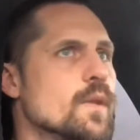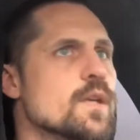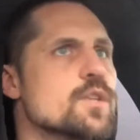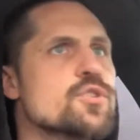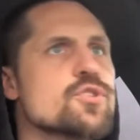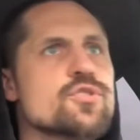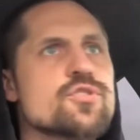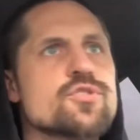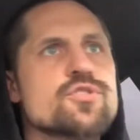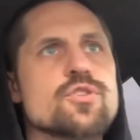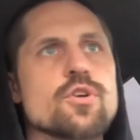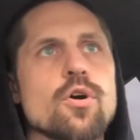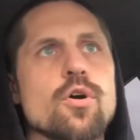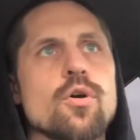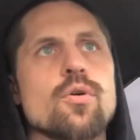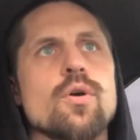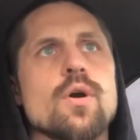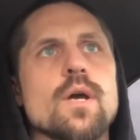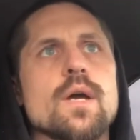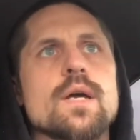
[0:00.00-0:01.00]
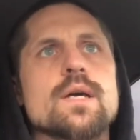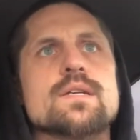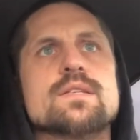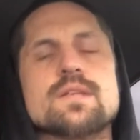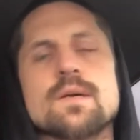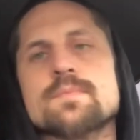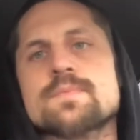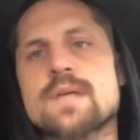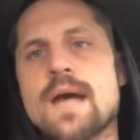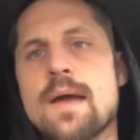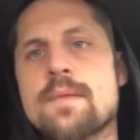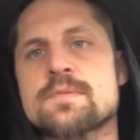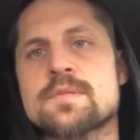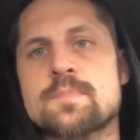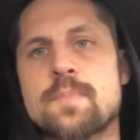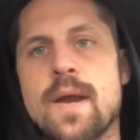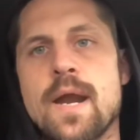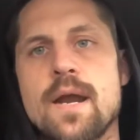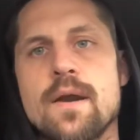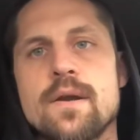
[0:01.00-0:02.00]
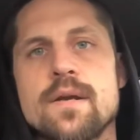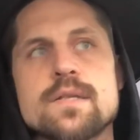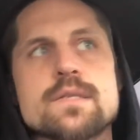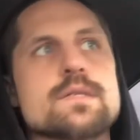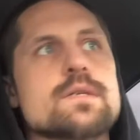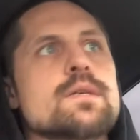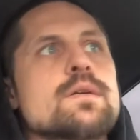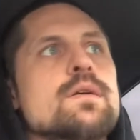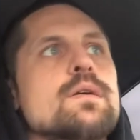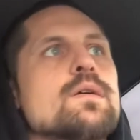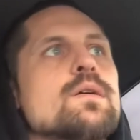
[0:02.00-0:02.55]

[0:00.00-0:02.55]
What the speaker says: And so sometimes parents